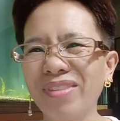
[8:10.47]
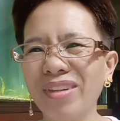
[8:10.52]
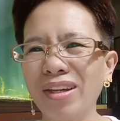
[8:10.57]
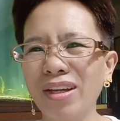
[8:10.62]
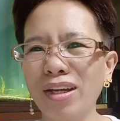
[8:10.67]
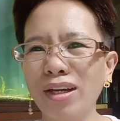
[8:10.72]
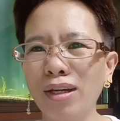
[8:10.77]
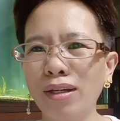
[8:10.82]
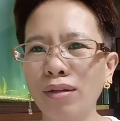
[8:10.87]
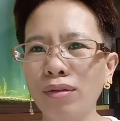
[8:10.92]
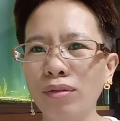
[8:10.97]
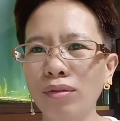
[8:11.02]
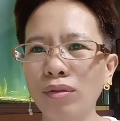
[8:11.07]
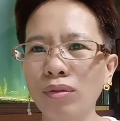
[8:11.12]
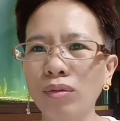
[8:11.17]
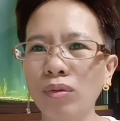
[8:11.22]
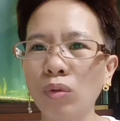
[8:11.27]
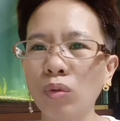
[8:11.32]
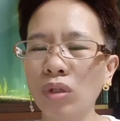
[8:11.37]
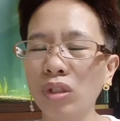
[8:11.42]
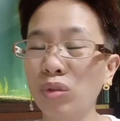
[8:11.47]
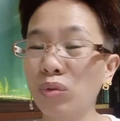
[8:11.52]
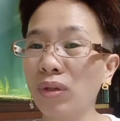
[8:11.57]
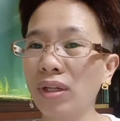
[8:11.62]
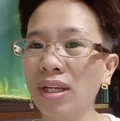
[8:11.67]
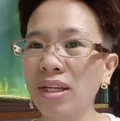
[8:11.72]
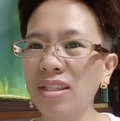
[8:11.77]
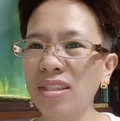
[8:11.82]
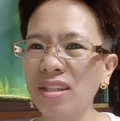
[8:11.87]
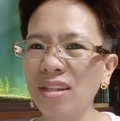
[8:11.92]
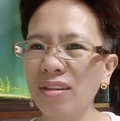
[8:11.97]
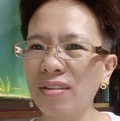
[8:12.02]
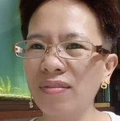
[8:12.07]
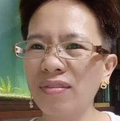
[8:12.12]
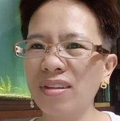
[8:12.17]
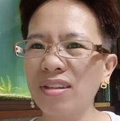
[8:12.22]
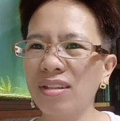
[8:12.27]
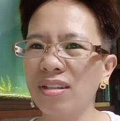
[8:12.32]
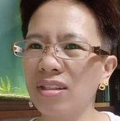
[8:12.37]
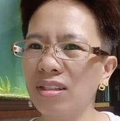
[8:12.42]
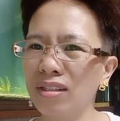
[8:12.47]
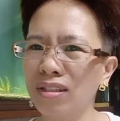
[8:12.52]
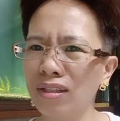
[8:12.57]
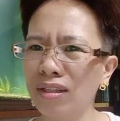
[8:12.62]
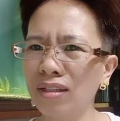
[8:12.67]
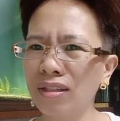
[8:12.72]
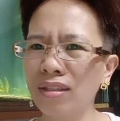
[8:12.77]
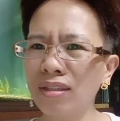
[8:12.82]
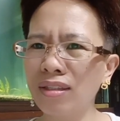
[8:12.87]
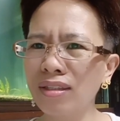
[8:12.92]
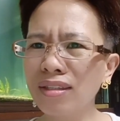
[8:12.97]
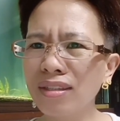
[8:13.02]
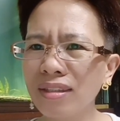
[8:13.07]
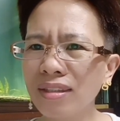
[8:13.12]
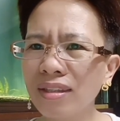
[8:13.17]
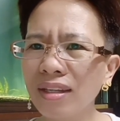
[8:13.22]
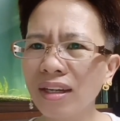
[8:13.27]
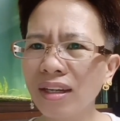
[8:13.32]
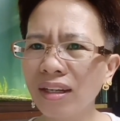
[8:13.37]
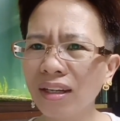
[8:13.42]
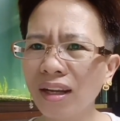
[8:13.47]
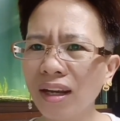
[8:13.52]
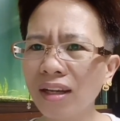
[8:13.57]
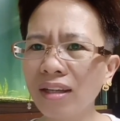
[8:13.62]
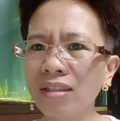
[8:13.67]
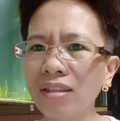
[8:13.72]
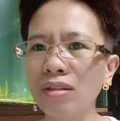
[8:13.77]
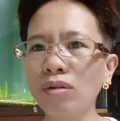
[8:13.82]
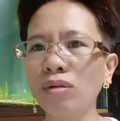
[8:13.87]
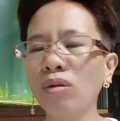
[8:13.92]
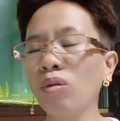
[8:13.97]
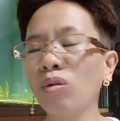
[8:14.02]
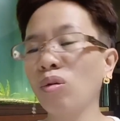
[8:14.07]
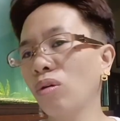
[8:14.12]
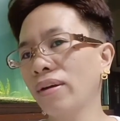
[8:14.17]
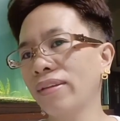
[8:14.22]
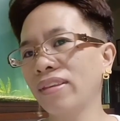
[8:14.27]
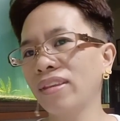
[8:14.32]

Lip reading: I don't know what will I say. She's nice or what?